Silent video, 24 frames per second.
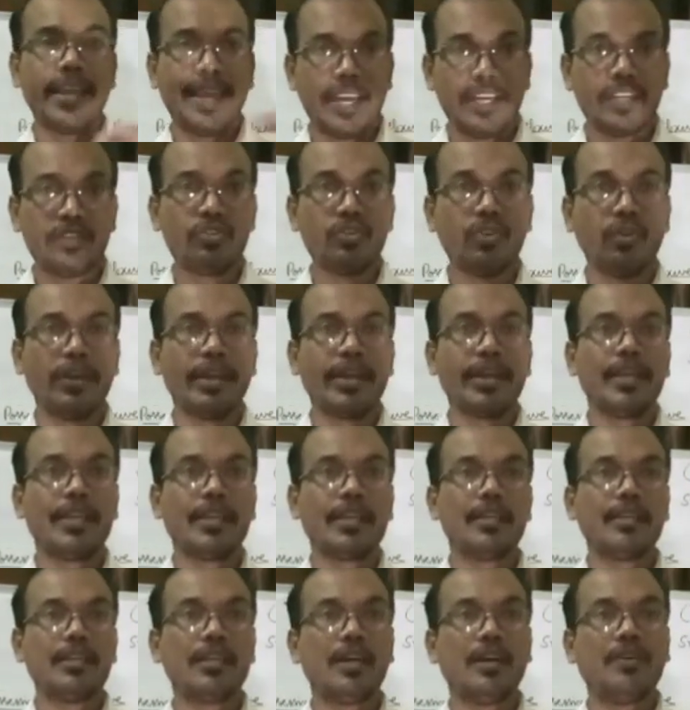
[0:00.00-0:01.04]
enjoy
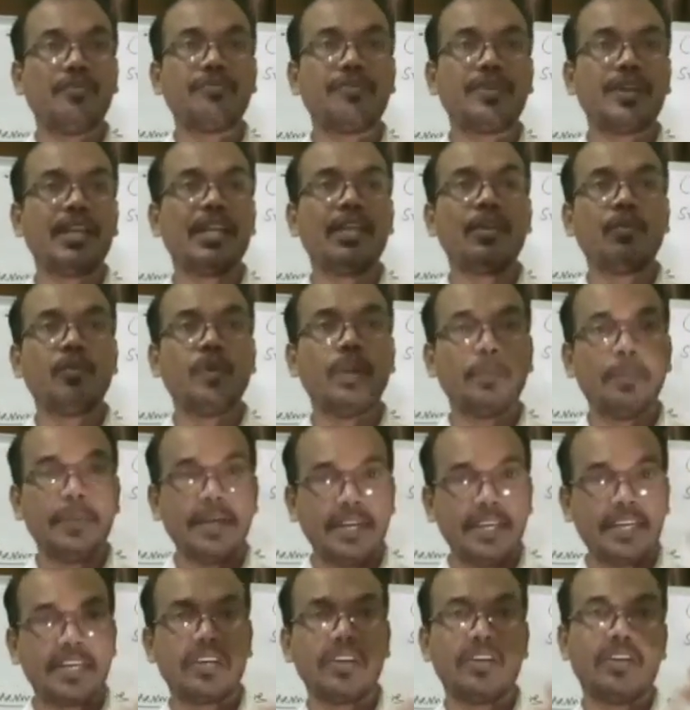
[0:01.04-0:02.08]
of reading will
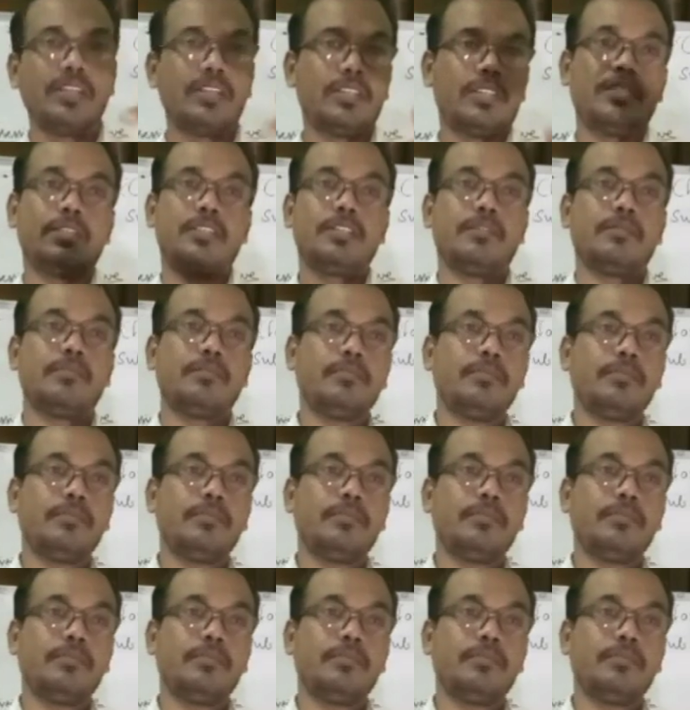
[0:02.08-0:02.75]
be decreased.